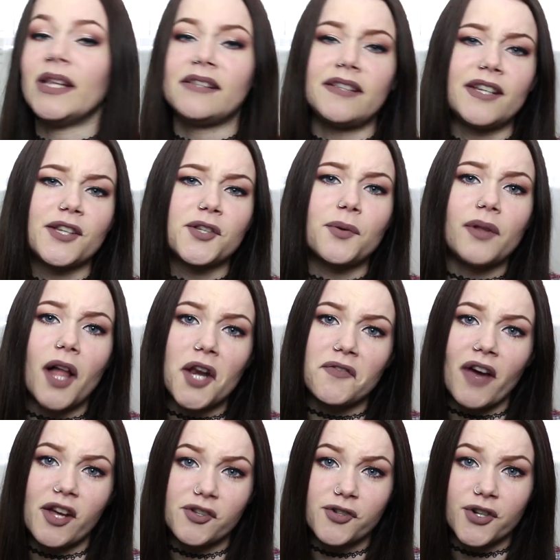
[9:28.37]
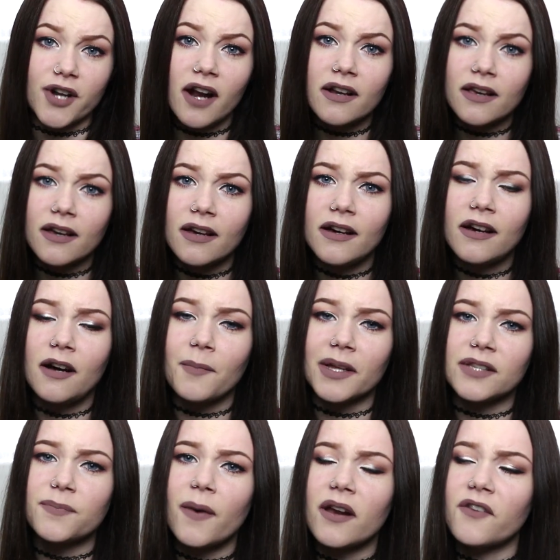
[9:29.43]
listening to a lot of Astronautica on my
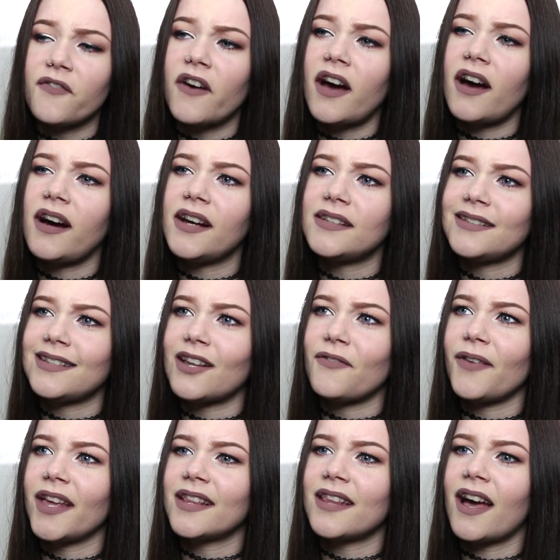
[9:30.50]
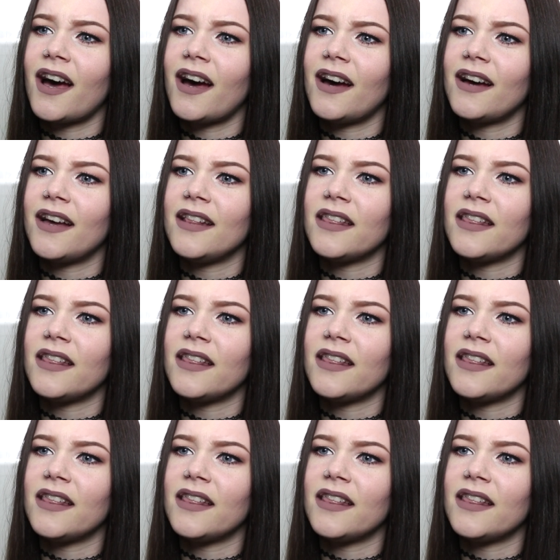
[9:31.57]
Spotify and stuff like that.